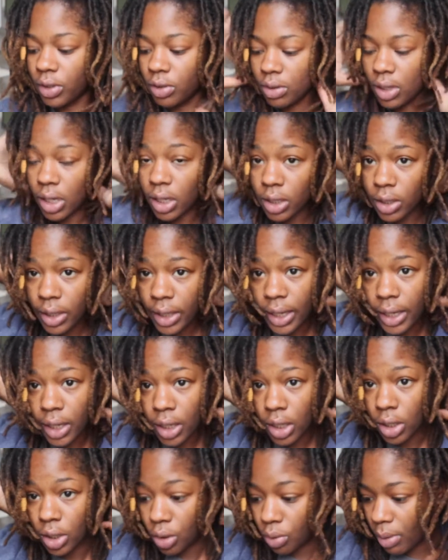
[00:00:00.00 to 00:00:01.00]
you color your
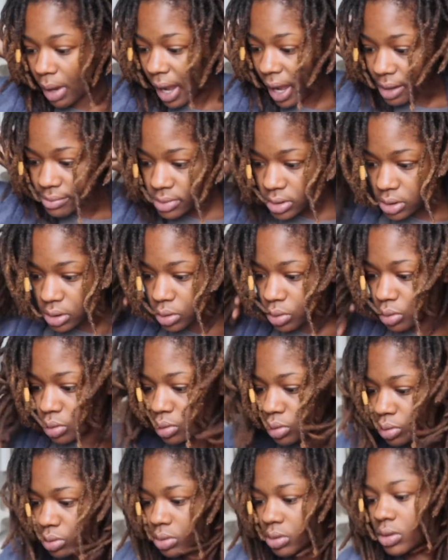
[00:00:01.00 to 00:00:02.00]
hair, you have
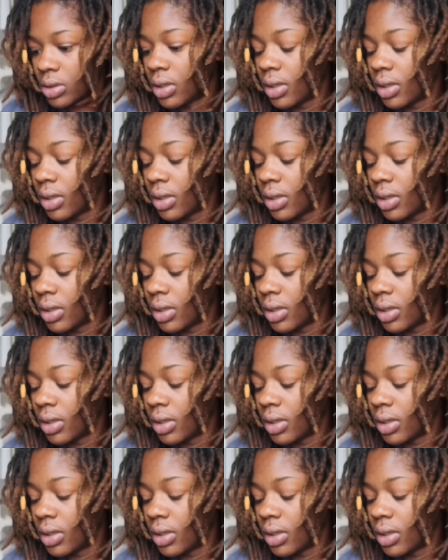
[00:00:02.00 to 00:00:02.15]
to